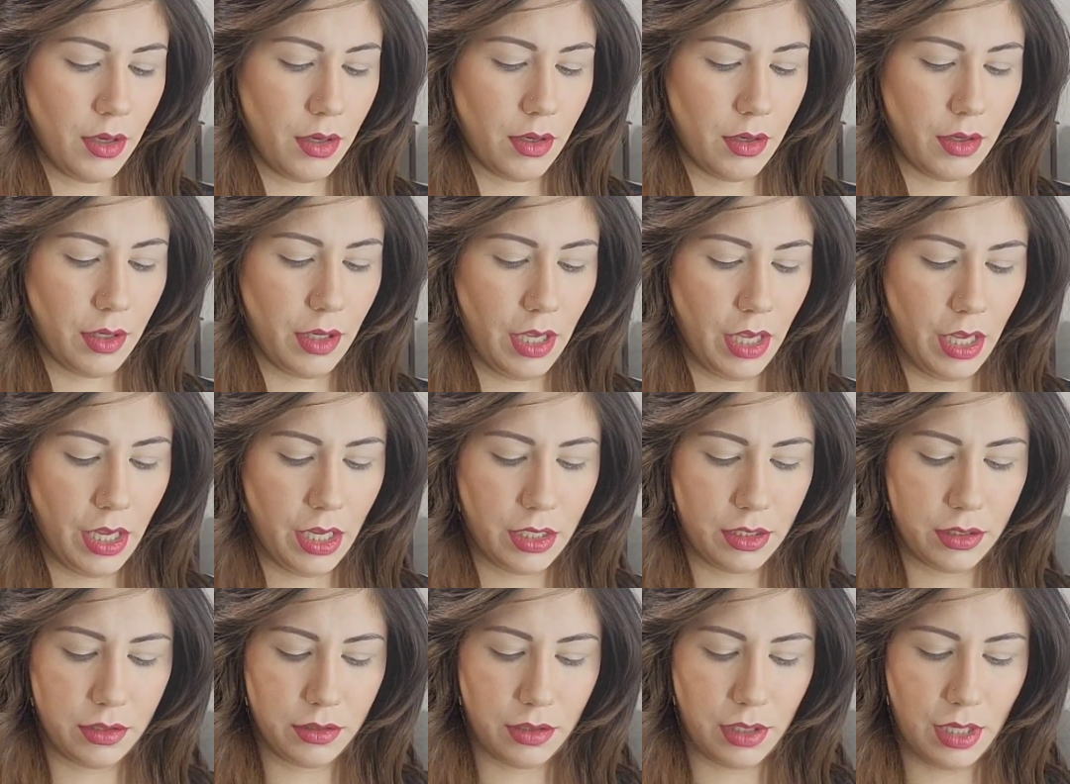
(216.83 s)

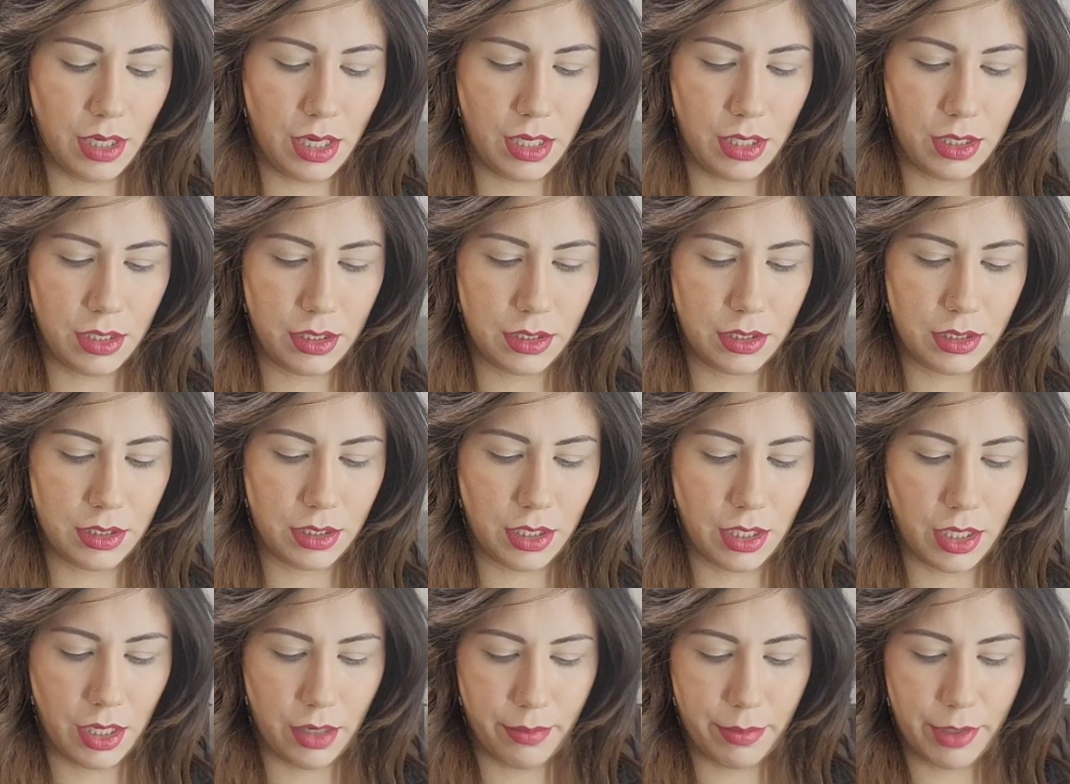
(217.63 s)
Okay, so now let's
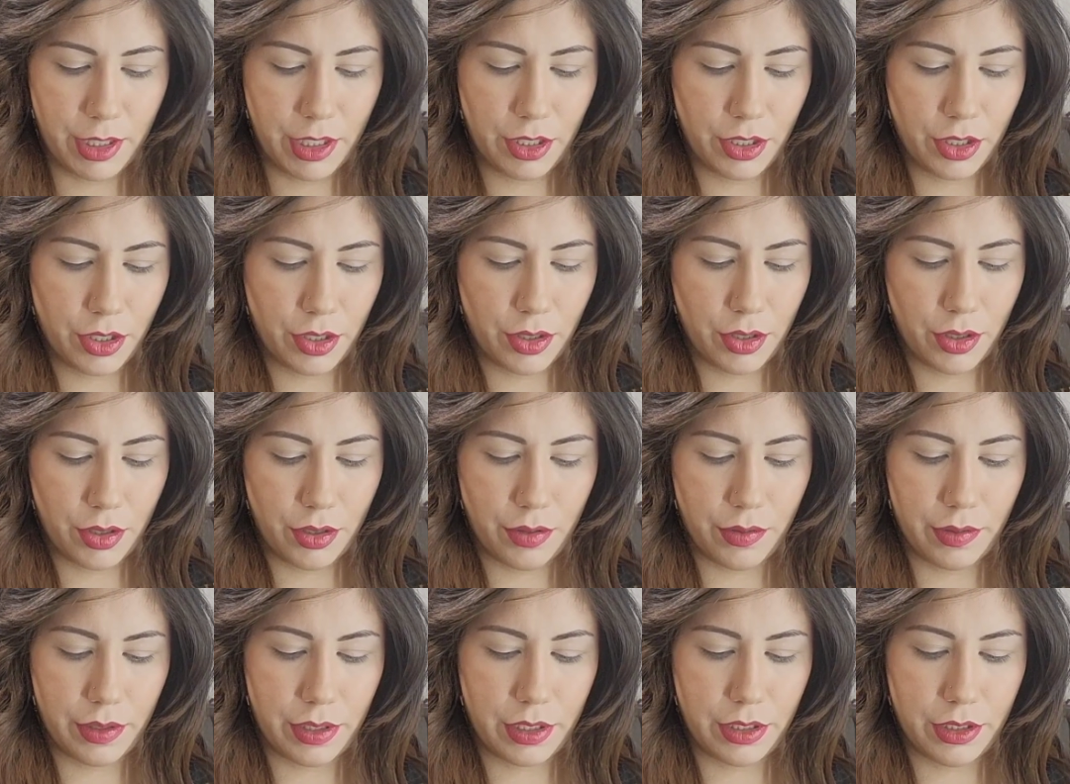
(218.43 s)
see. I'm going to
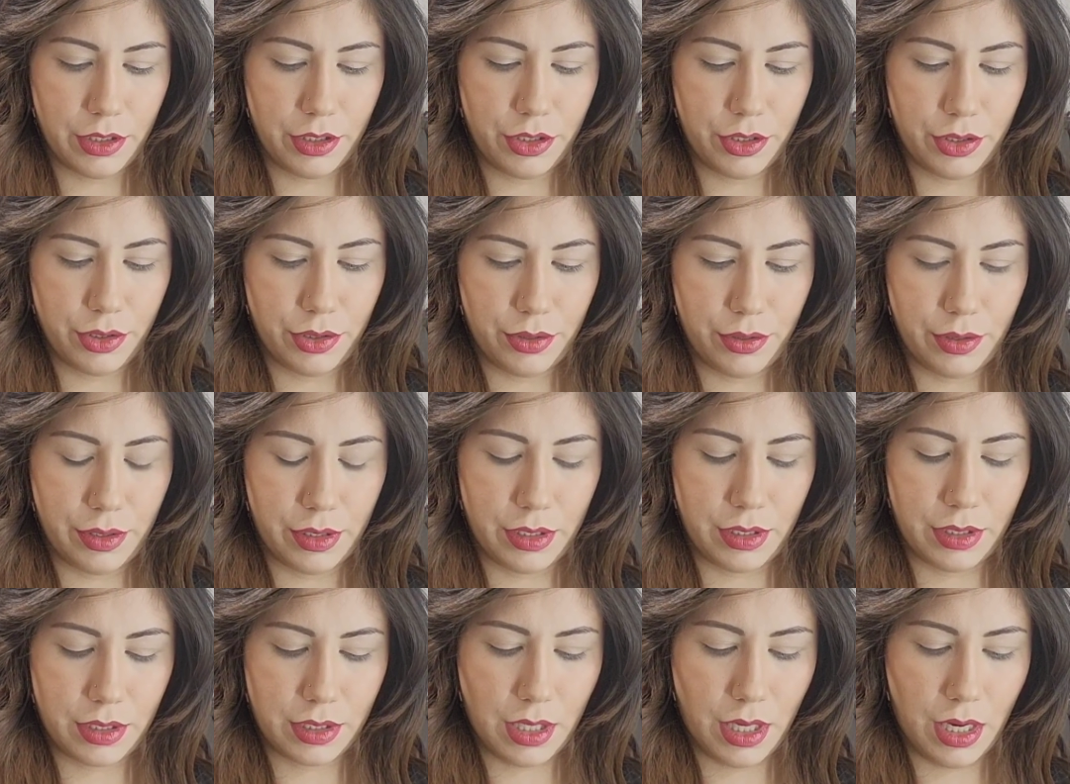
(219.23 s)
go into
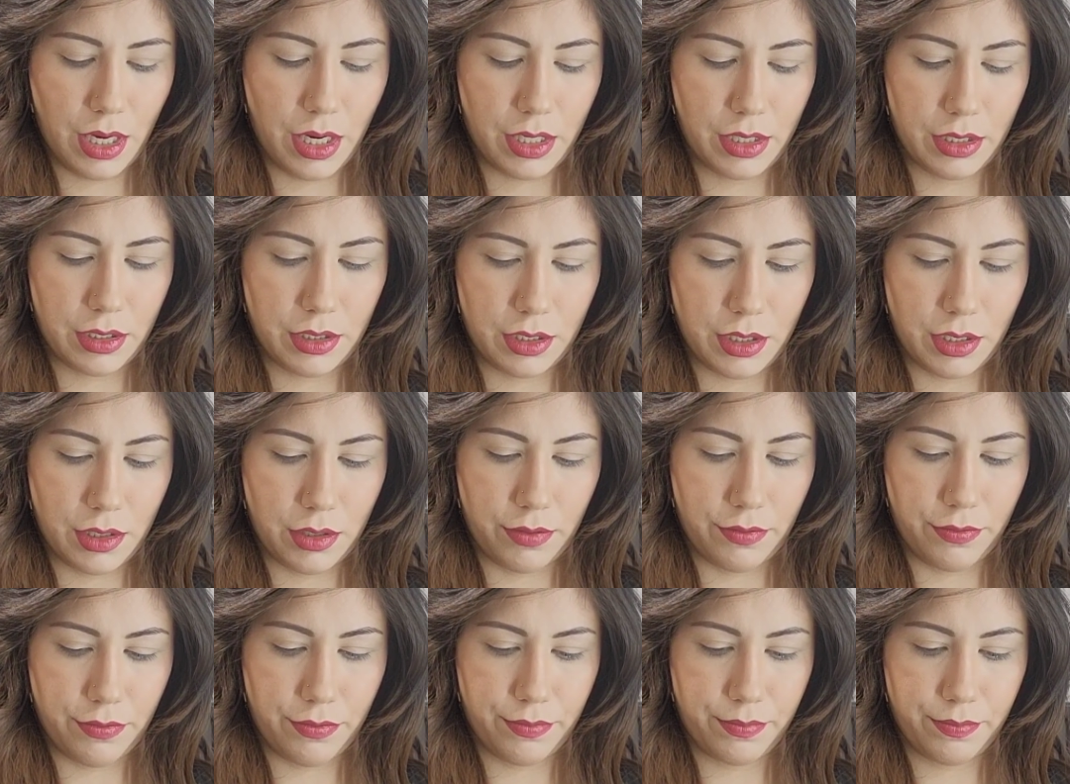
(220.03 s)
this kind
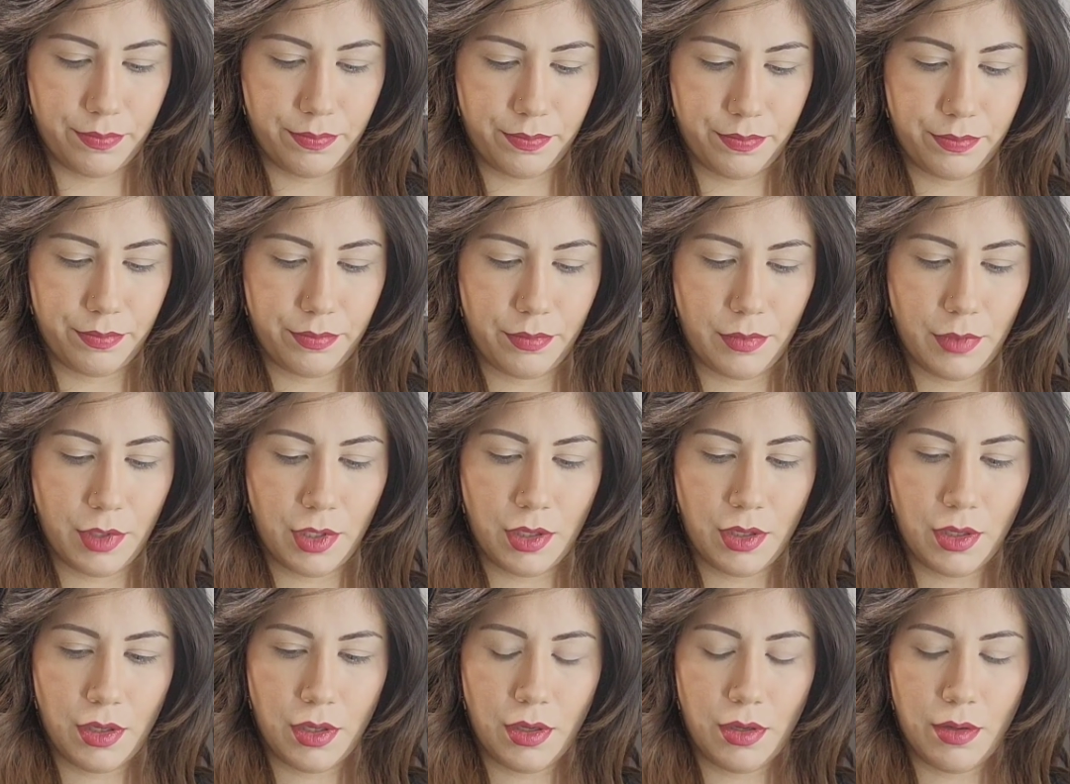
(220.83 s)
of
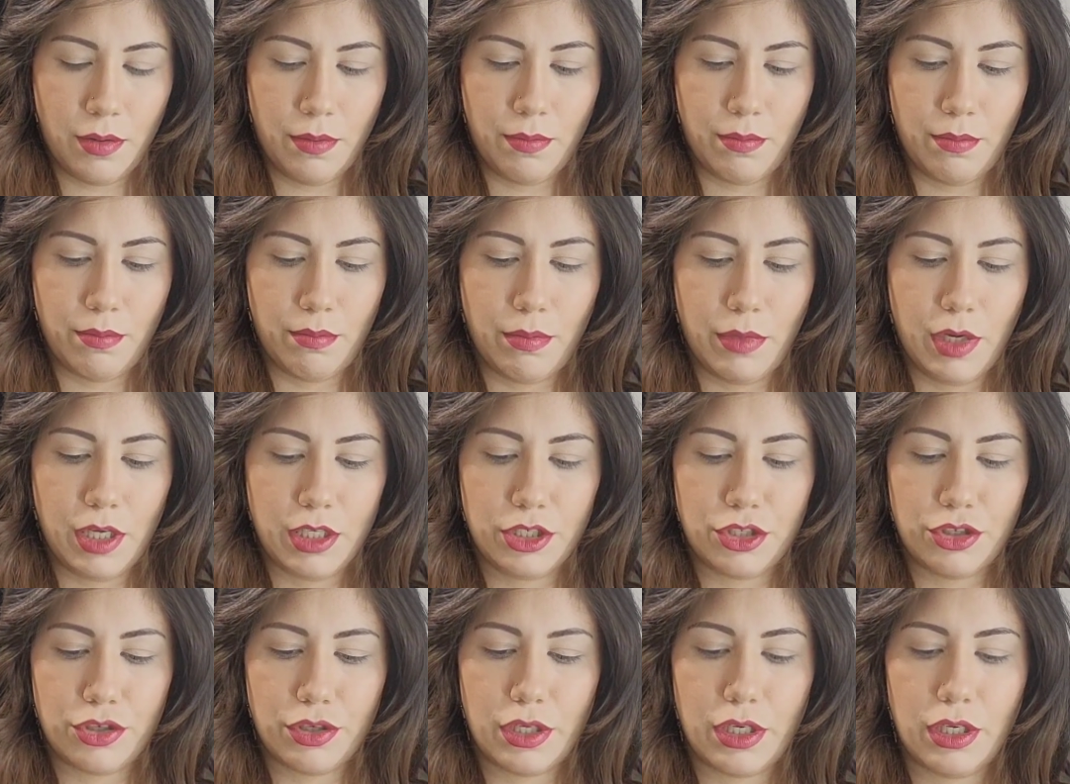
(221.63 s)

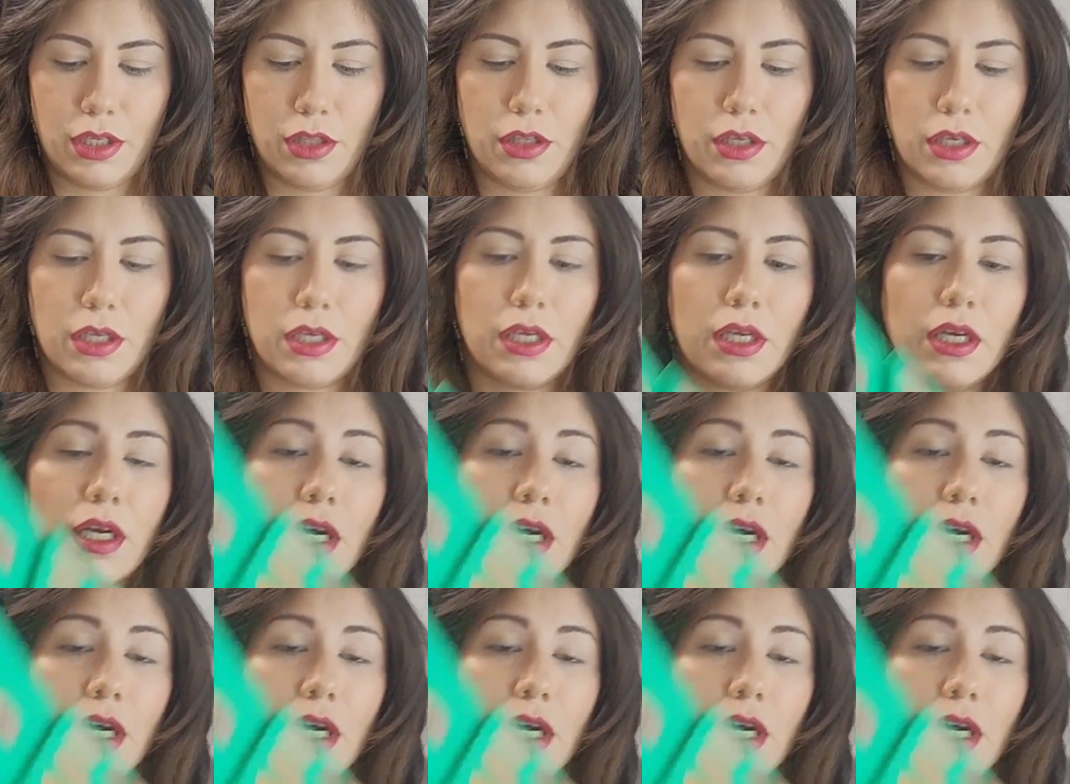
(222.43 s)
mustardy looking